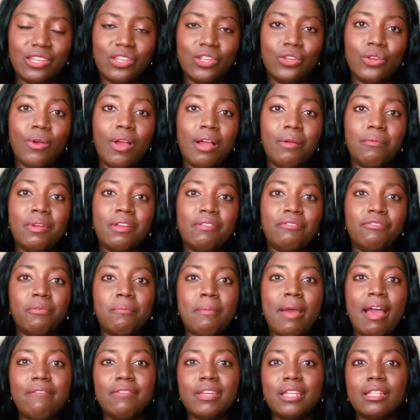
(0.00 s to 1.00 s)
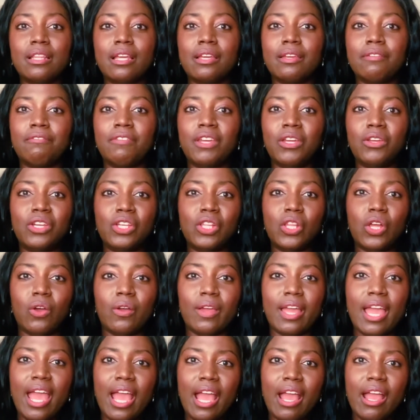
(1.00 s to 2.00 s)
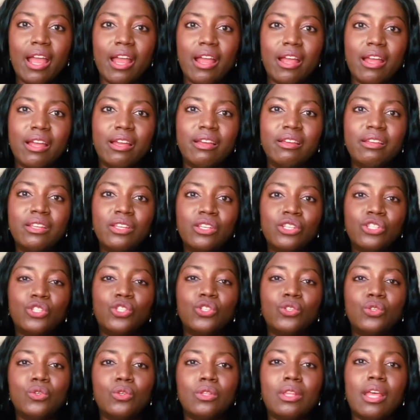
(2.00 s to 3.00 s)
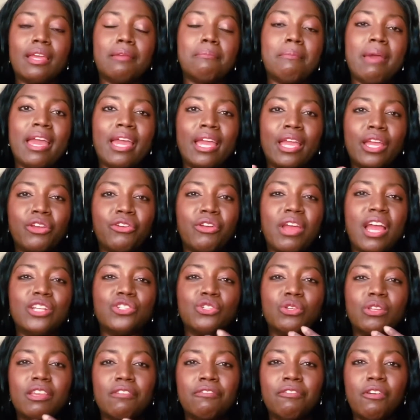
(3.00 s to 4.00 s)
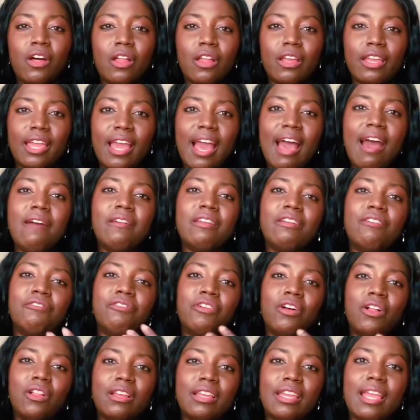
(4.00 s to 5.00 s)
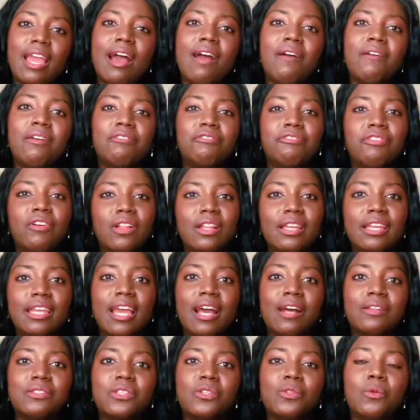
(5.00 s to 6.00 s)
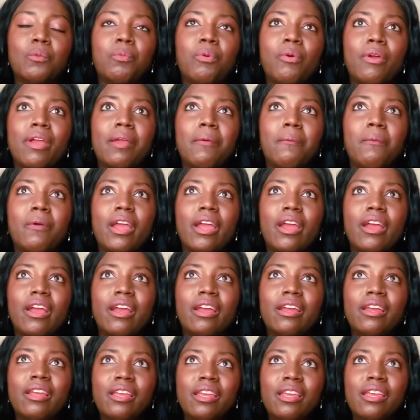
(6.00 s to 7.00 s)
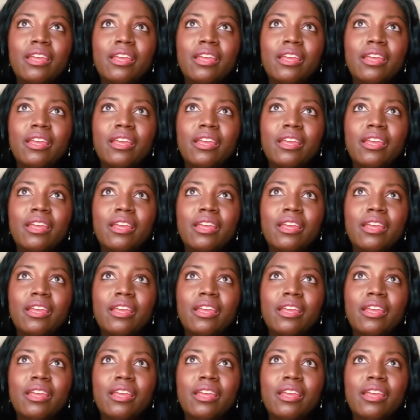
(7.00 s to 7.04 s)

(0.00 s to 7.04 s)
I went from having very long hair to my hair gradually falling out and falling out and falling out to the point where